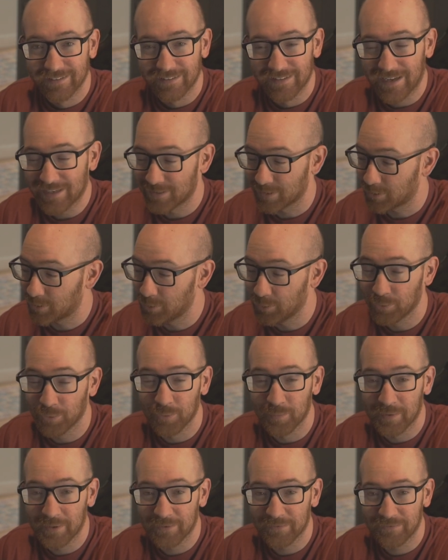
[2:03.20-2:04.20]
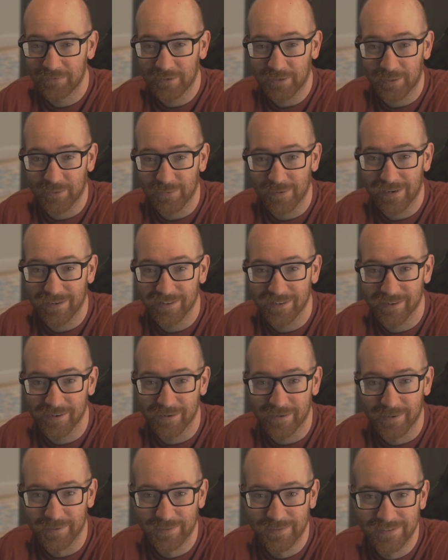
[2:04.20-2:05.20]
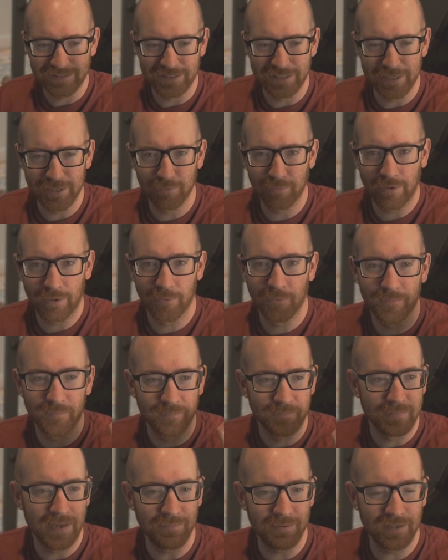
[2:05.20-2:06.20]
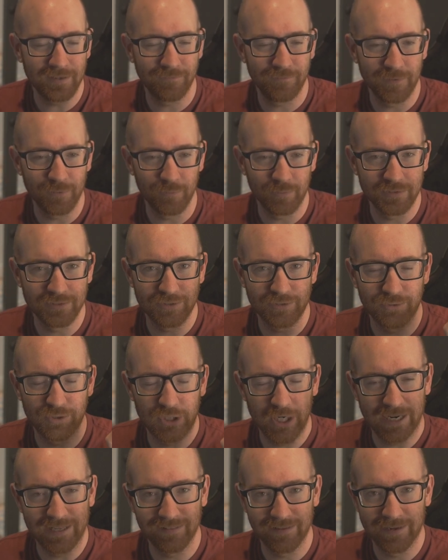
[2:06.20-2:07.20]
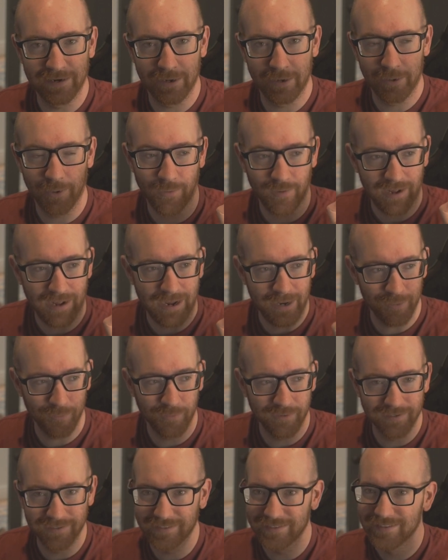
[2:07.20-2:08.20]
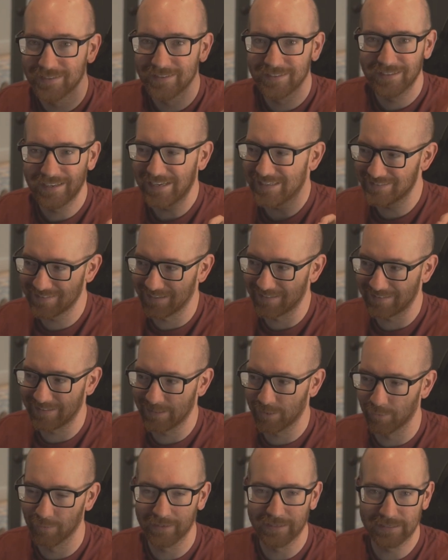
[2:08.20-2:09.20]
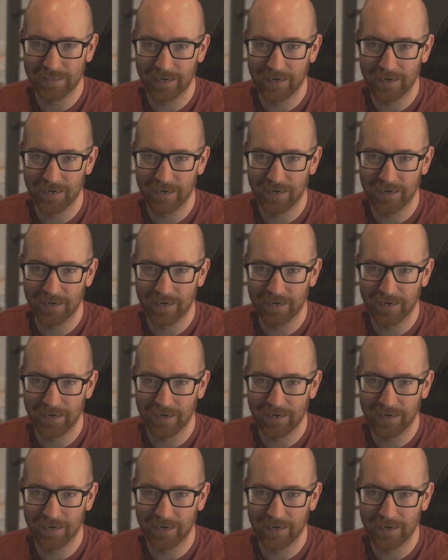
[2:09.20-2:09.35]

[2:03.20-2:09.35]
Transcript: that's a cool motherfucker right there. Zero. Maybe if it was Jay Leno, I would. He's like the only